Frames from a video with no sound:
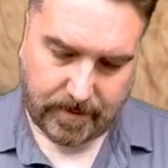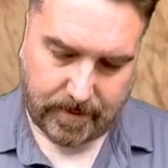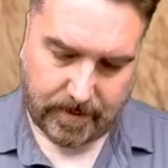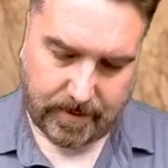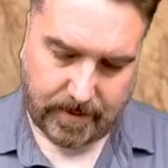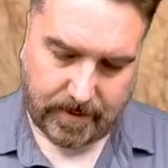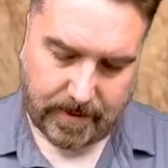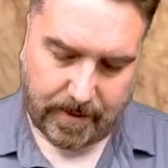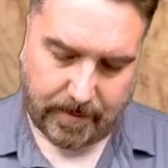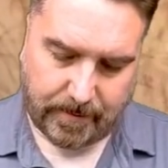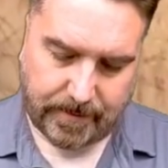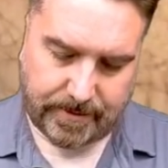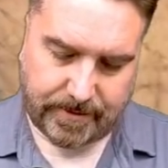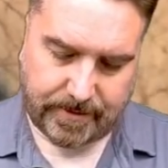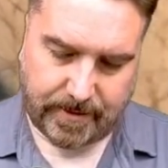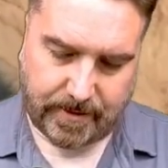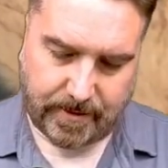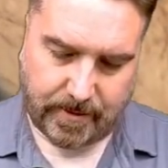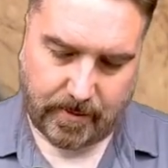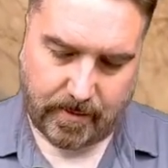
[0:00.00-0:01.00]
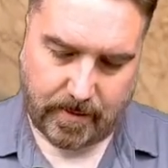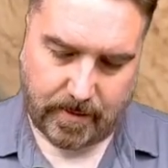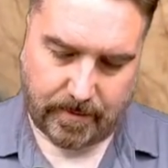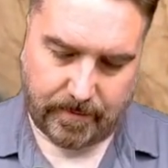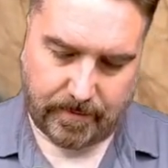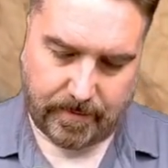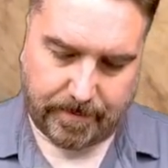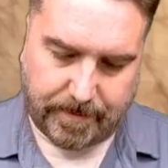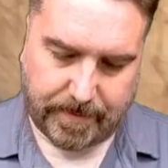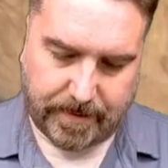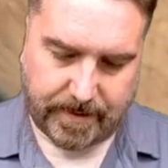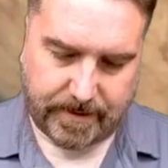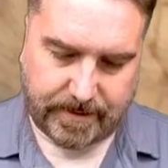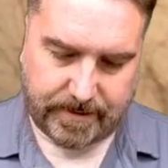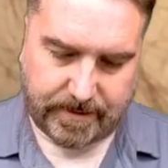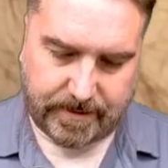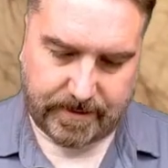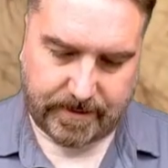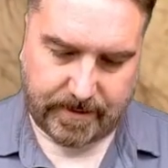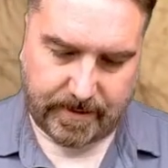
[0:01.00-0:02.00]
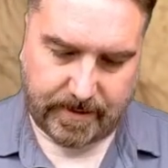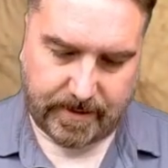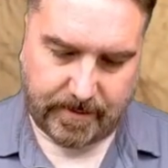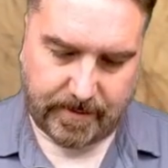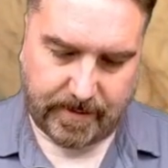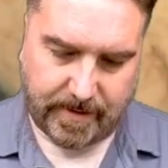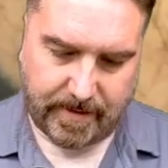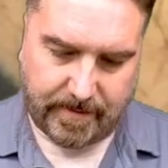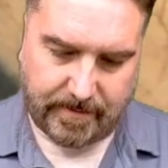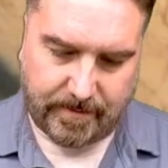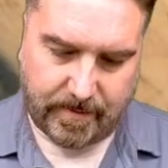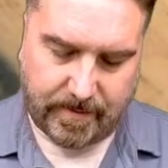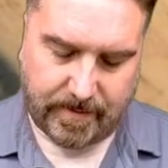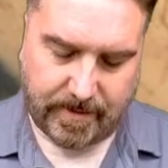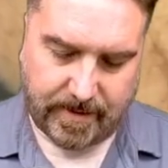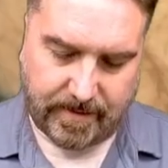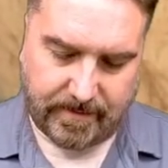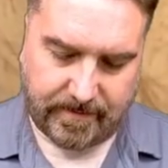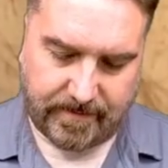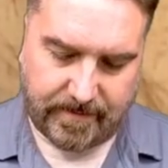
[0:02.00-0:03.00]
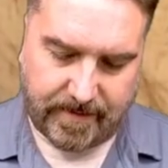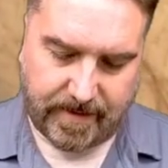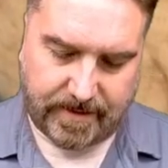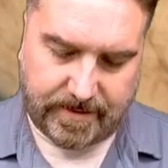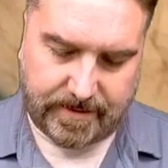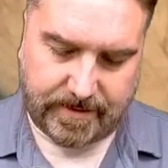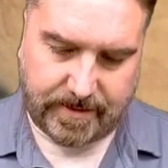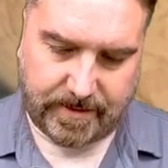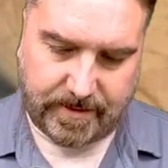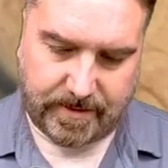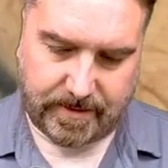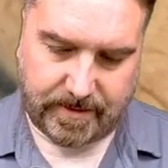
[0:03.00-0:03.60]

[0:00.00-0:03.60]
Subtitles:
Yeah, we're just going to go all over the place. I don't have all that fancy,